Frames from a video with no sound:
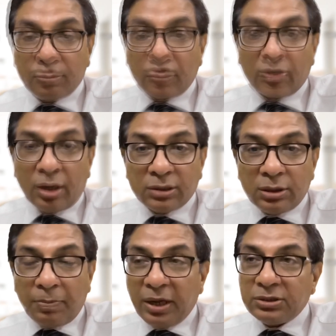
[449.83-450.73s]
For
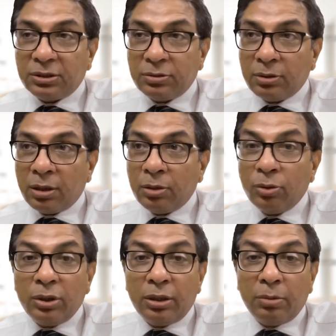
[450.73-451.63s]
constipation, a
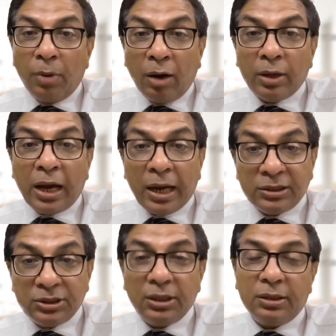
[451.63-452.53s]
good bowel
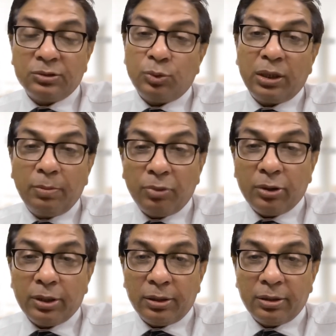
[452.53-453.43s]
hygiene is very
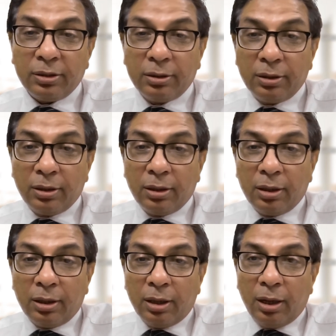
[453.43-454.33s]
important,
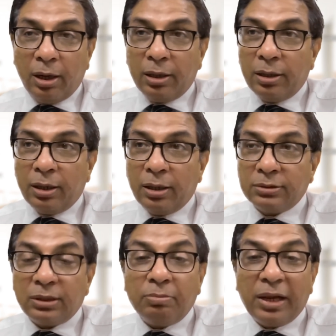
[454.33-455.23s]

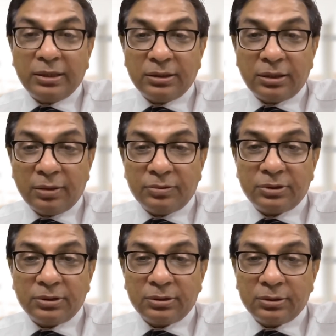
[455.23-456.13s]
and some
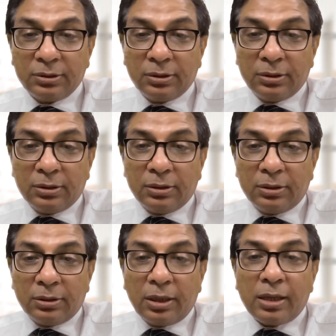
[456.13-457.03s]
laxatives
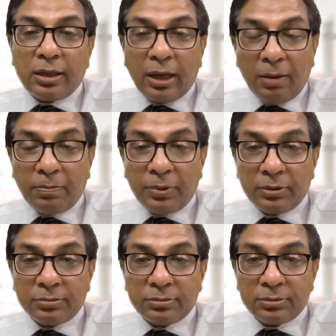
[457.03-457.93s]
can help,
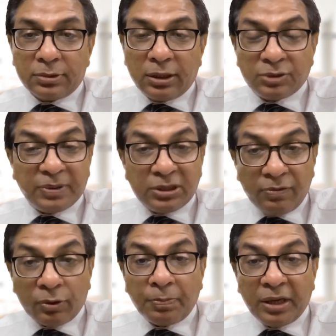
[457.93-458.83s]

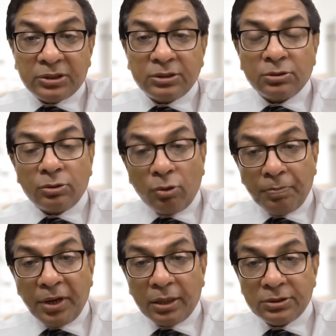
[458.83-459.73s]
especially for patients on
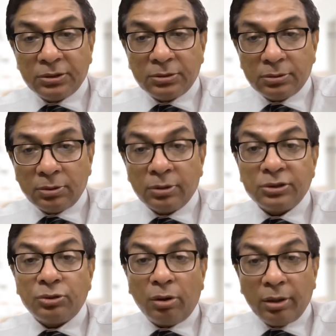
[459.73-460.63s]
opiates, on a
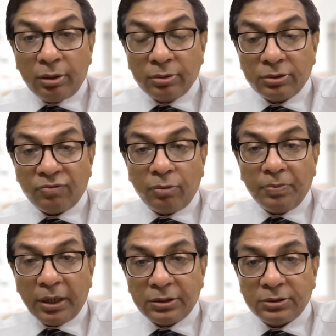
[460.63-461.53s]
stronger dose of
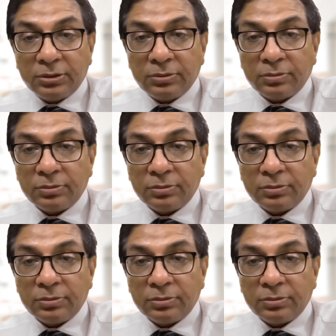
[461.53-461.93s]
opiates.